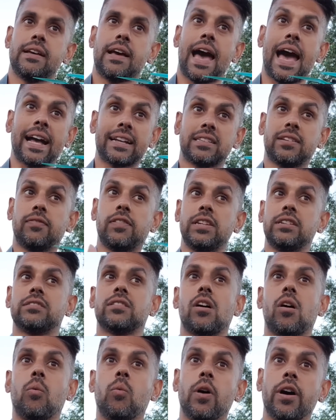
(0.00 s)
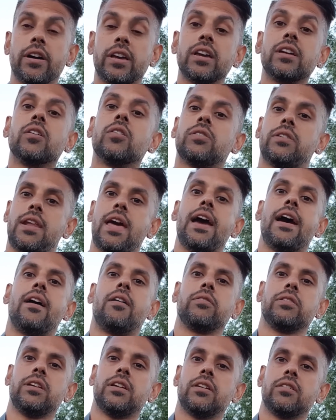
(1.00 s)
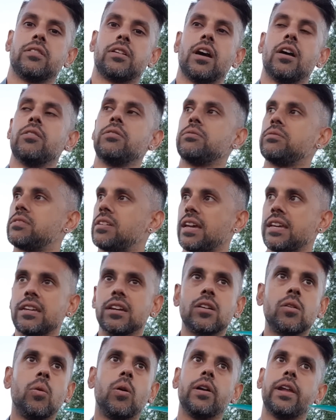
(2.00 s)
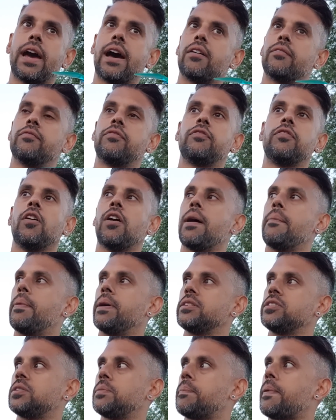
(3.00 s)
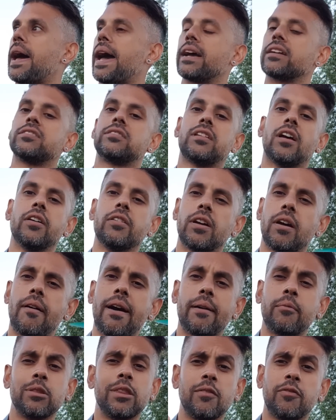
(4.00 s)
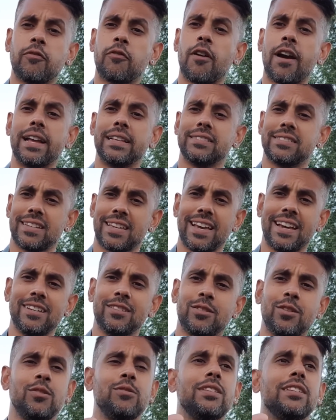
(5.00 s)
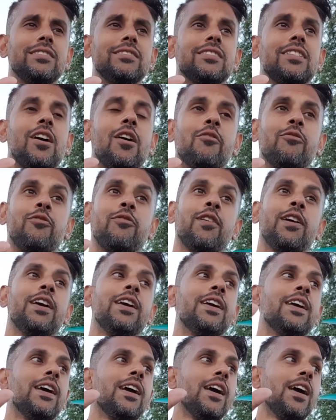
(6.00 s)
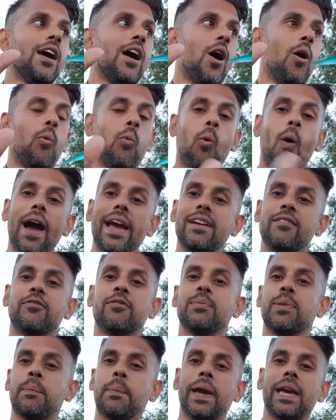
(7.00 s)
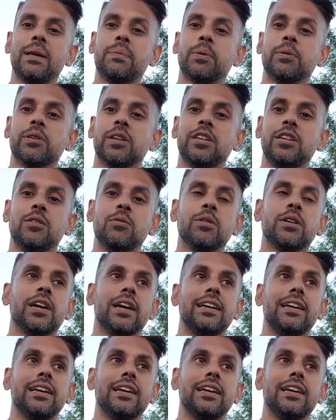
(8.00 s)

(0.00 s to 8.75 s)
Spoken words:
actively start working on now. You know, go take your quad out and fly a bunch of packs. Don't go out with your friends, okay? Do this stuff away from the people that you are.